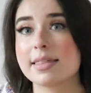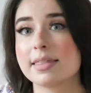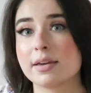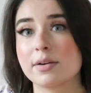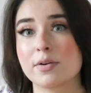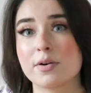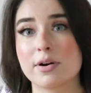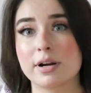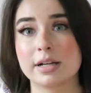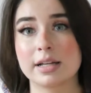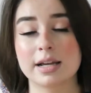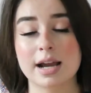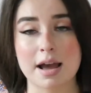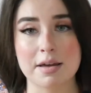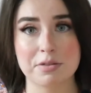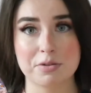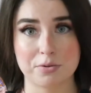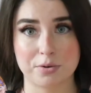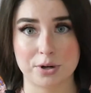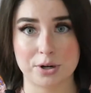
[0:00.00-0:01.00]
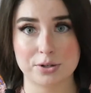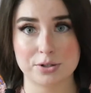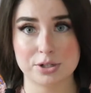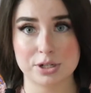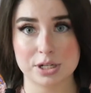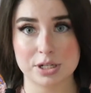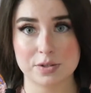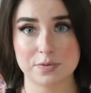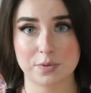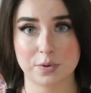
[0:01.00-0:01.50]
that you already got the
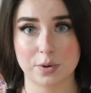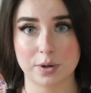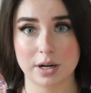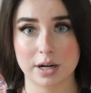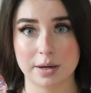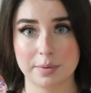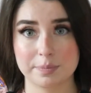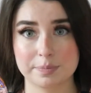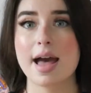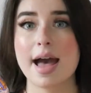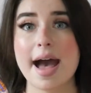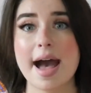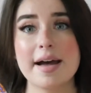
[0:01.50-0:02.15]
groceries for.